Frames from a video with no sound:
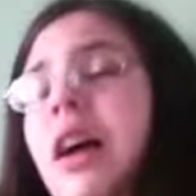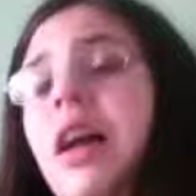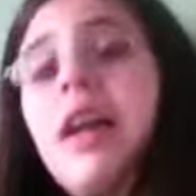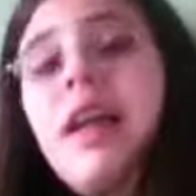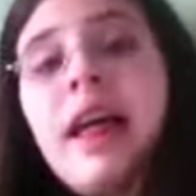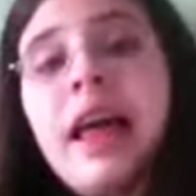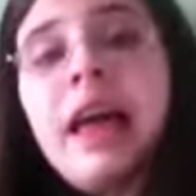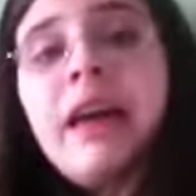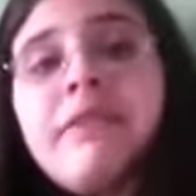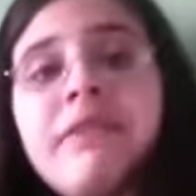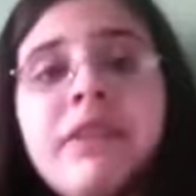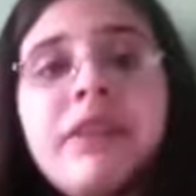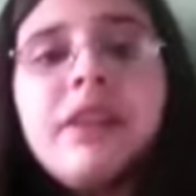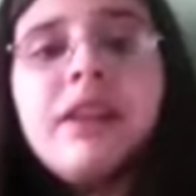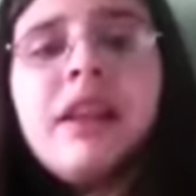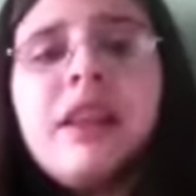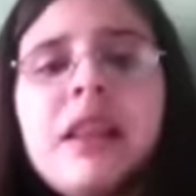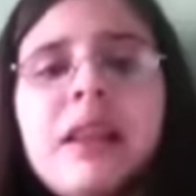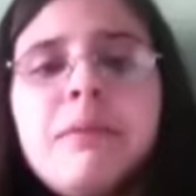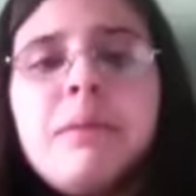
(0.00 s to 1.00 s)
have it
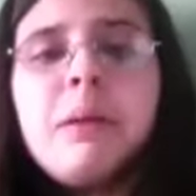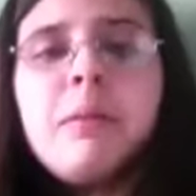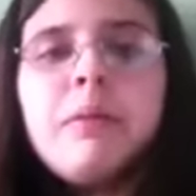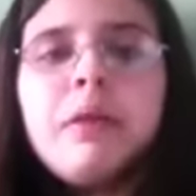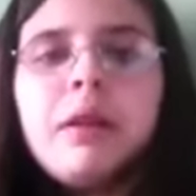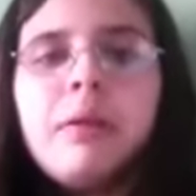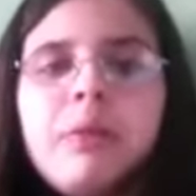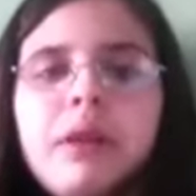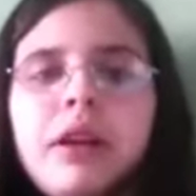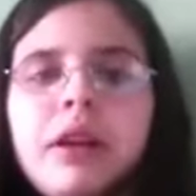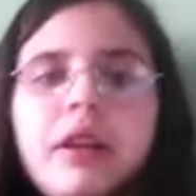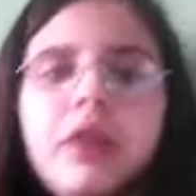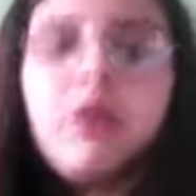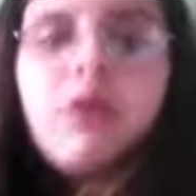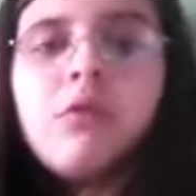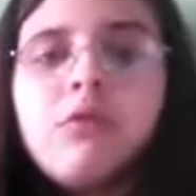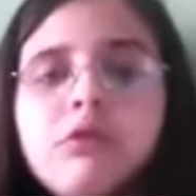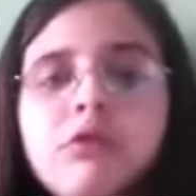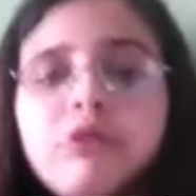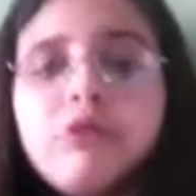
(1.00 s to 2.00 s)
and then maybe like when I get
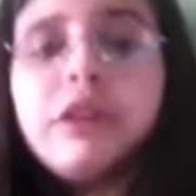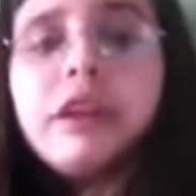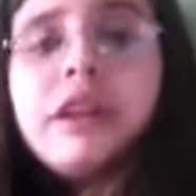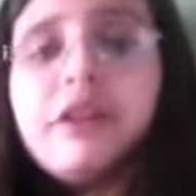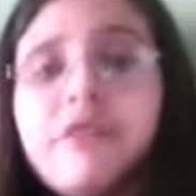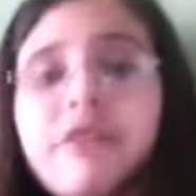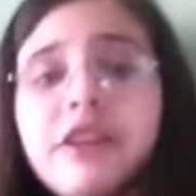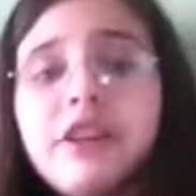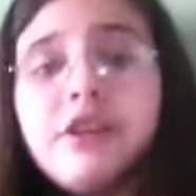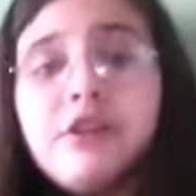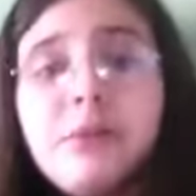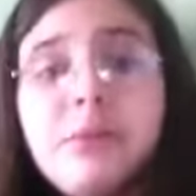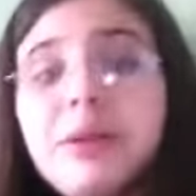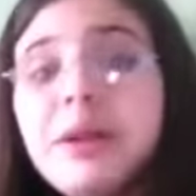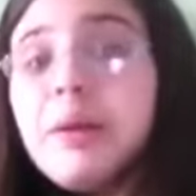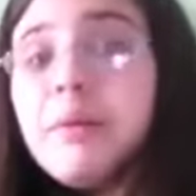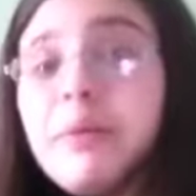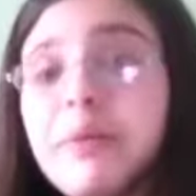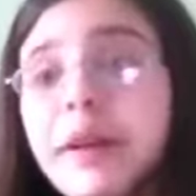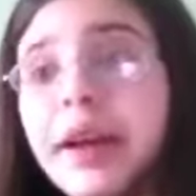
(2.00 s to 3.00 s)
older and if I do
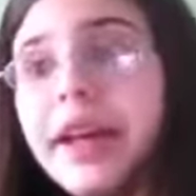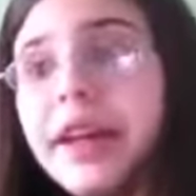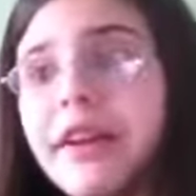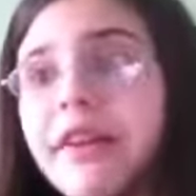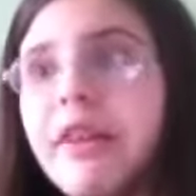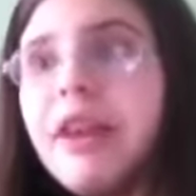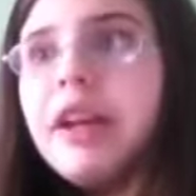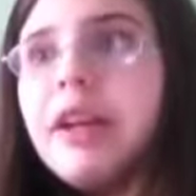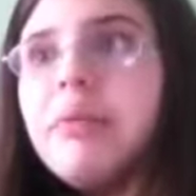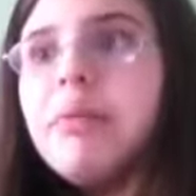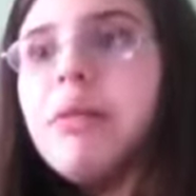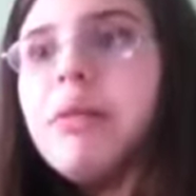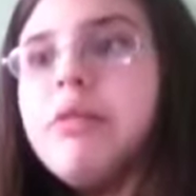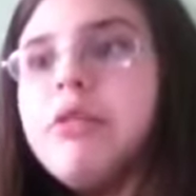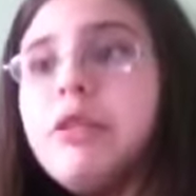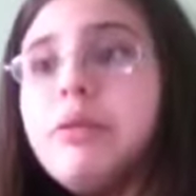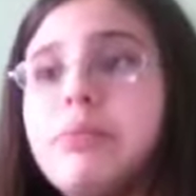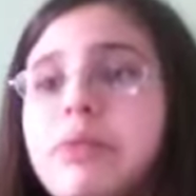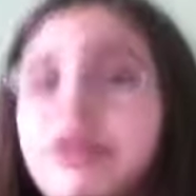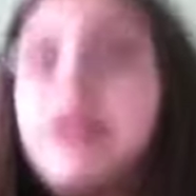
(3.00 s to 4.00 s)
become a writer, I could
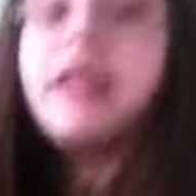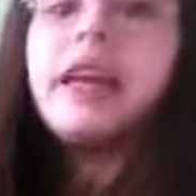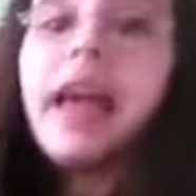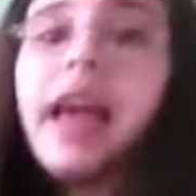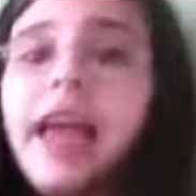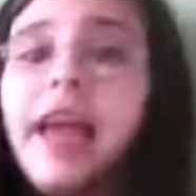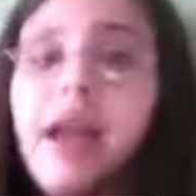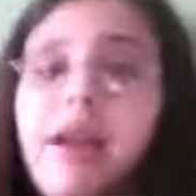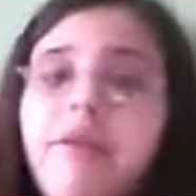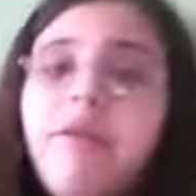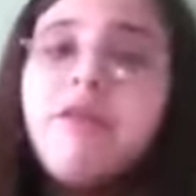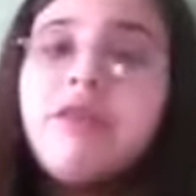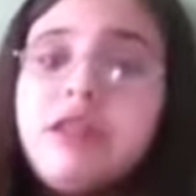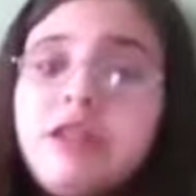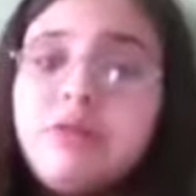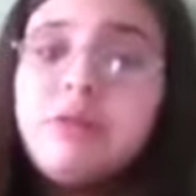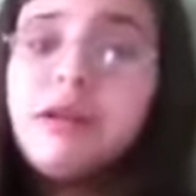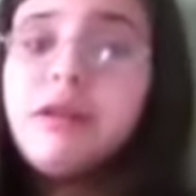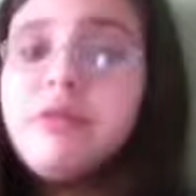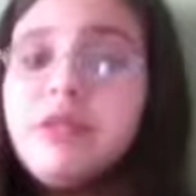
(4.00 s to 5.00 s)
post and be like, hey, I wrote
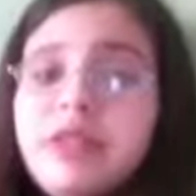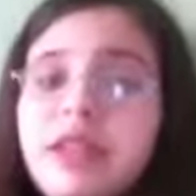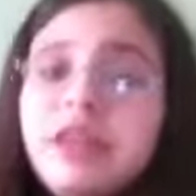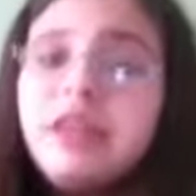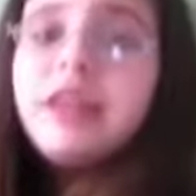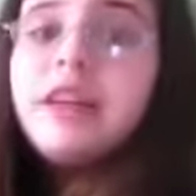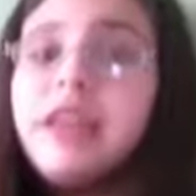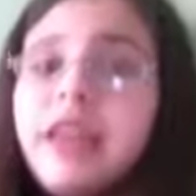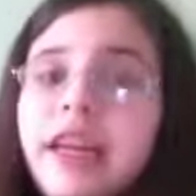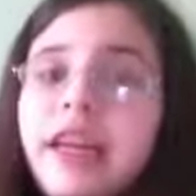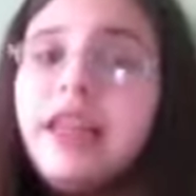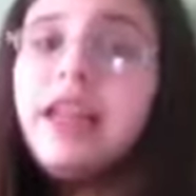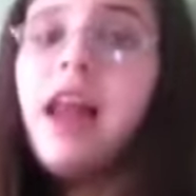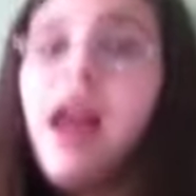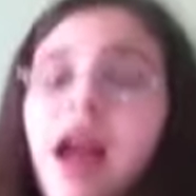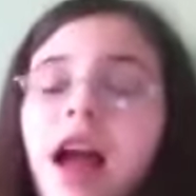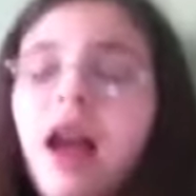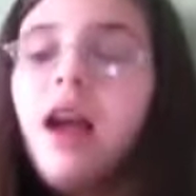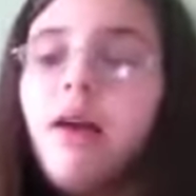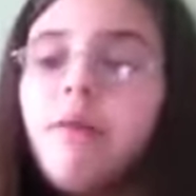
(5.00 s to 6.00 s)
this when I was younger kid.
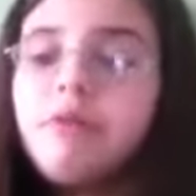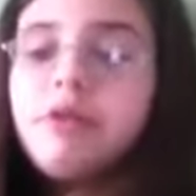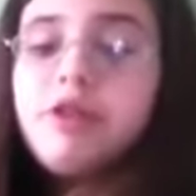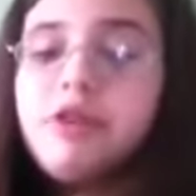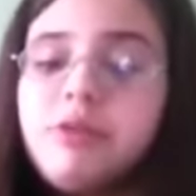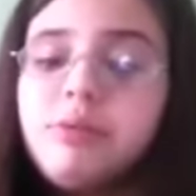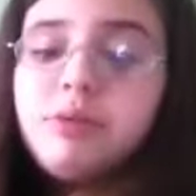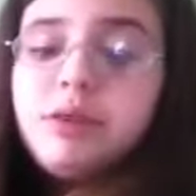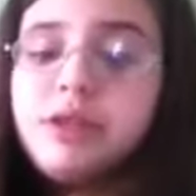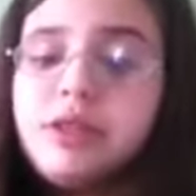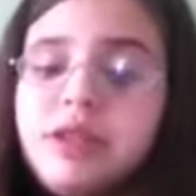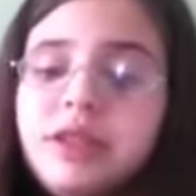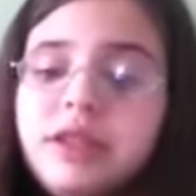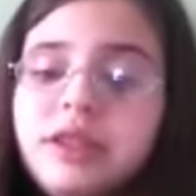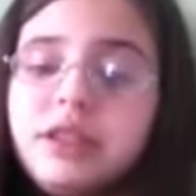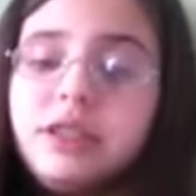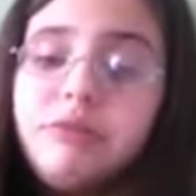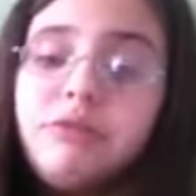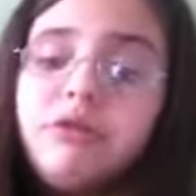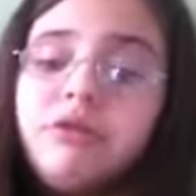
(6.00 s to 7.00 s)
I want you to read
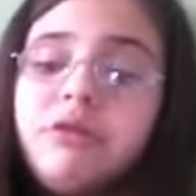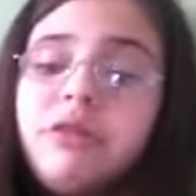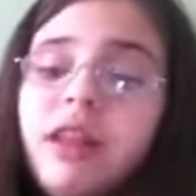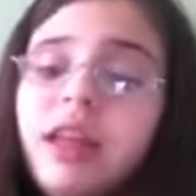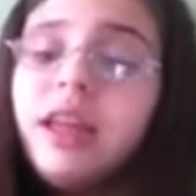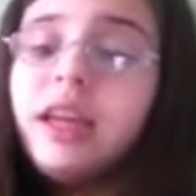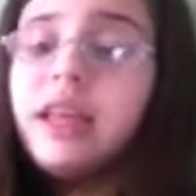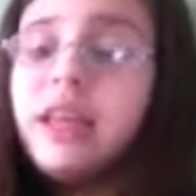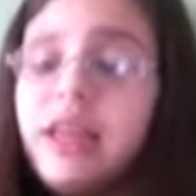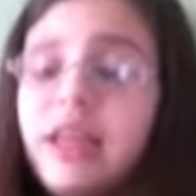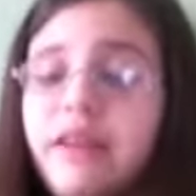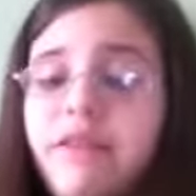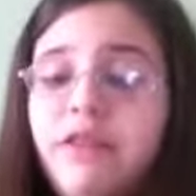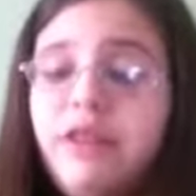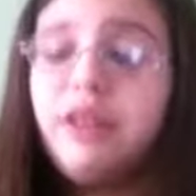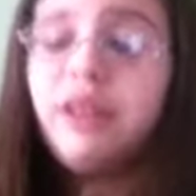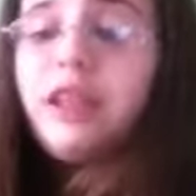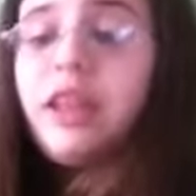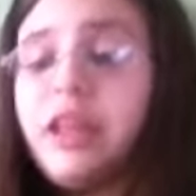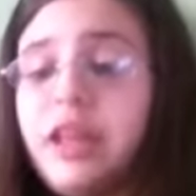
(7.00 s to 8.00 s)
it, see what you like, and if
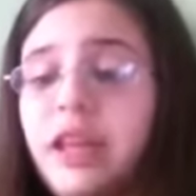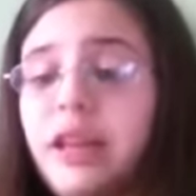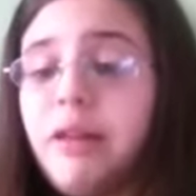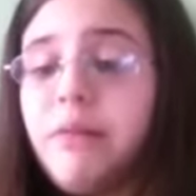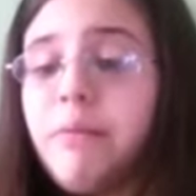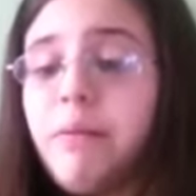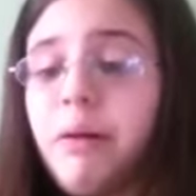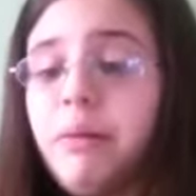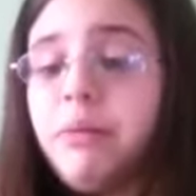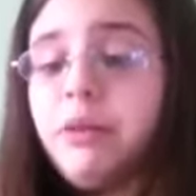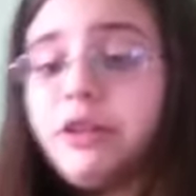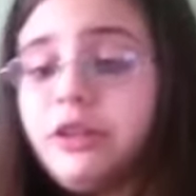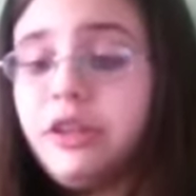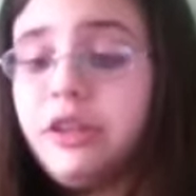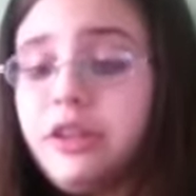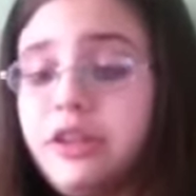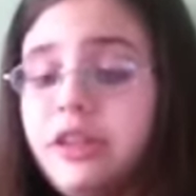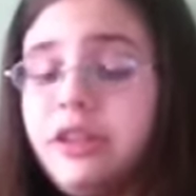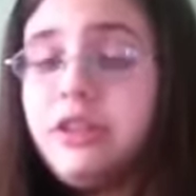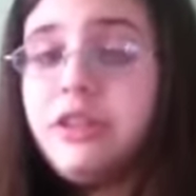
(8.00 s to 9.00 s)
you like it, to publish
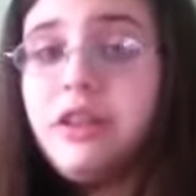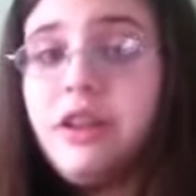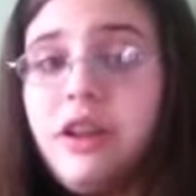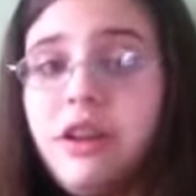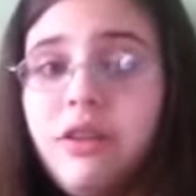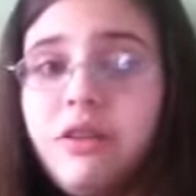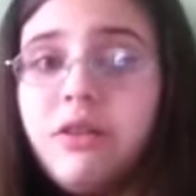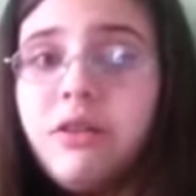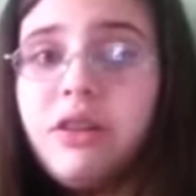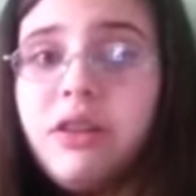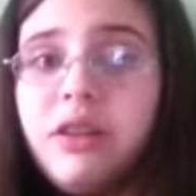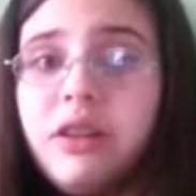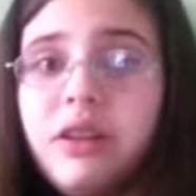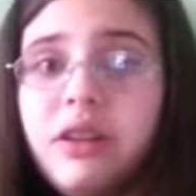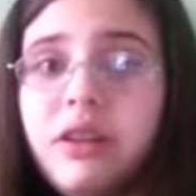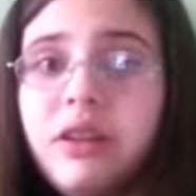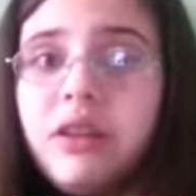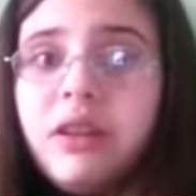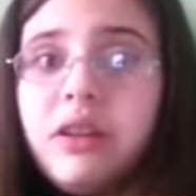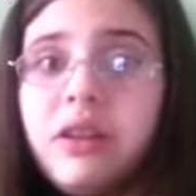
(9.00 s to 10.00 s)
it, because you know,
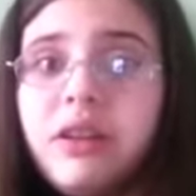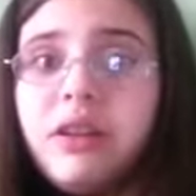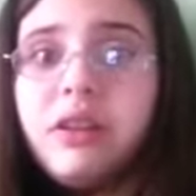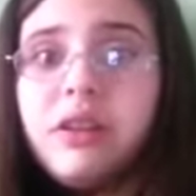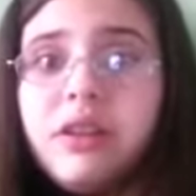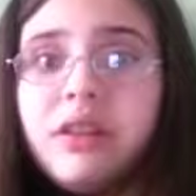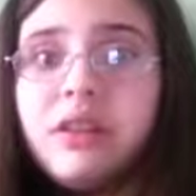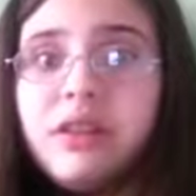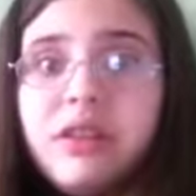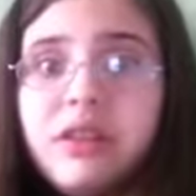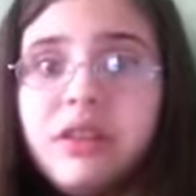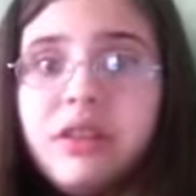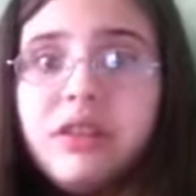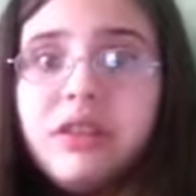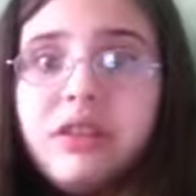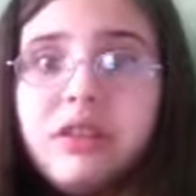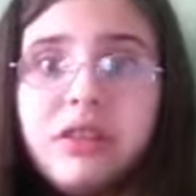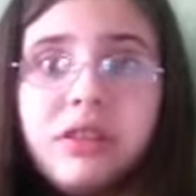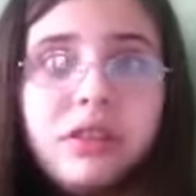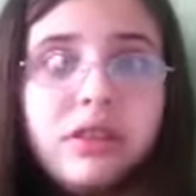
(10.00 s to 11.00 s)

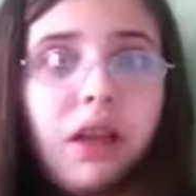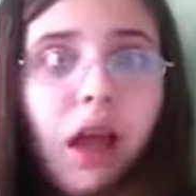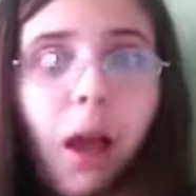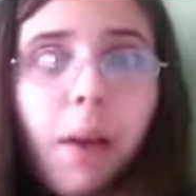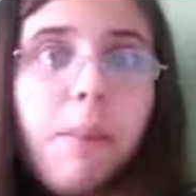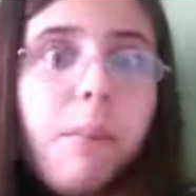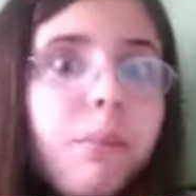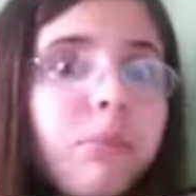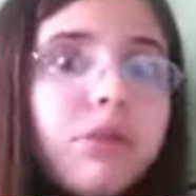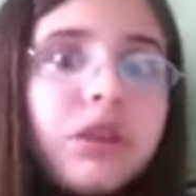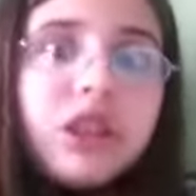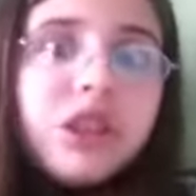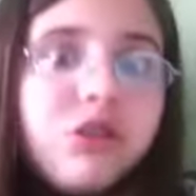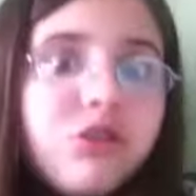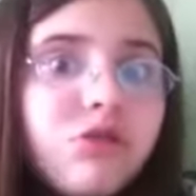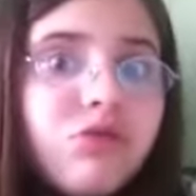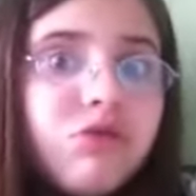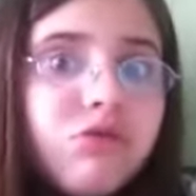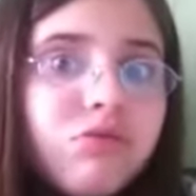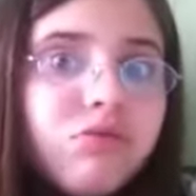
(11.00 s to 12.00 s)
it's pretty
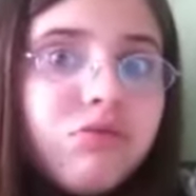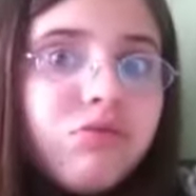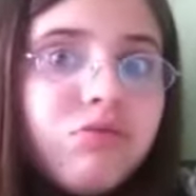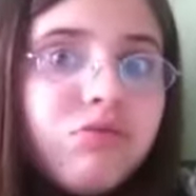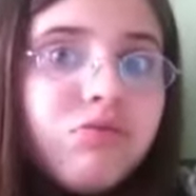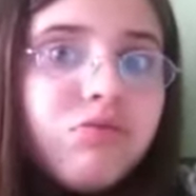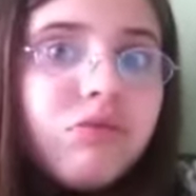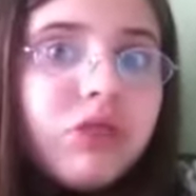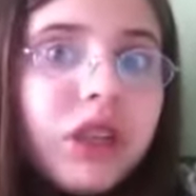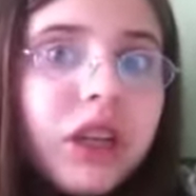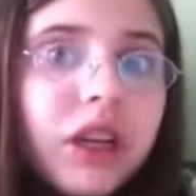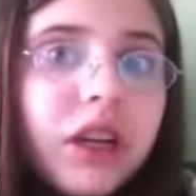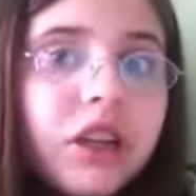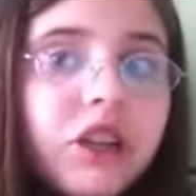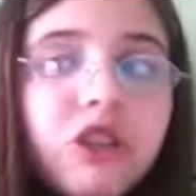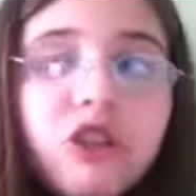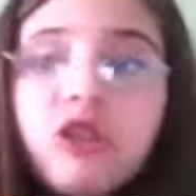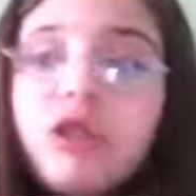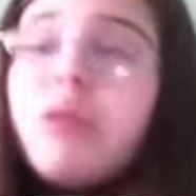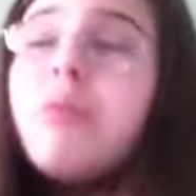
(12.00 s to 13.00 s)
cool.
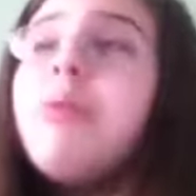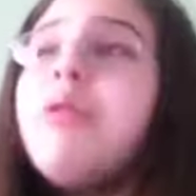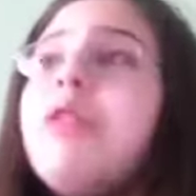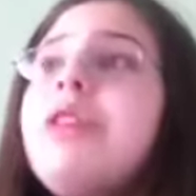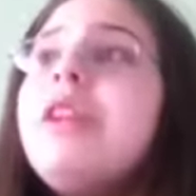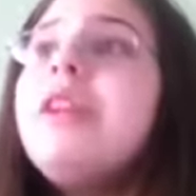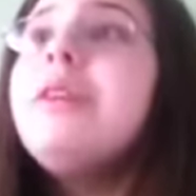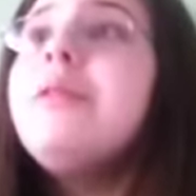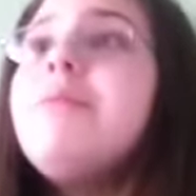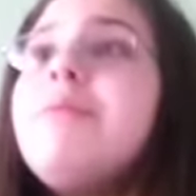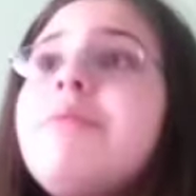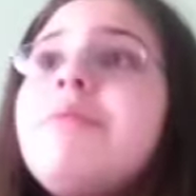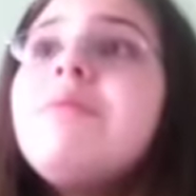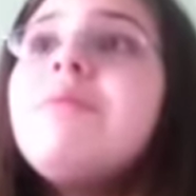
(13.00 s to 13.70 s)
True beauty.